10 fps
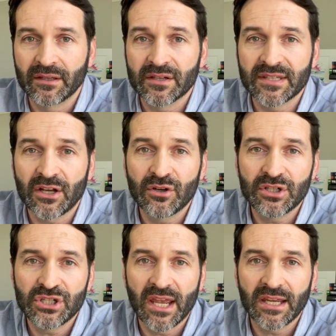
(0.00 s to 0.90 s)
because that
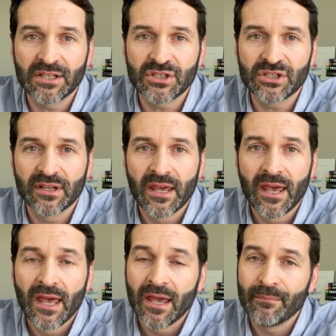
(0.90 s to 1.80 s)
could change
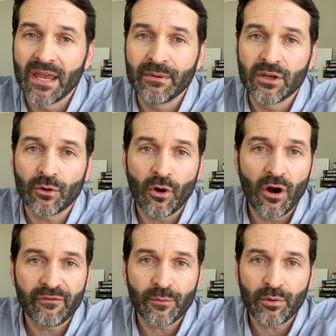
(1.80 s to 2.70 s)
maybe your
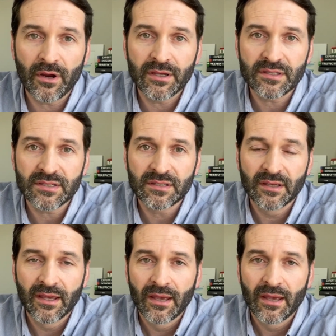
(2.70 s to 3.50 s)
offer price.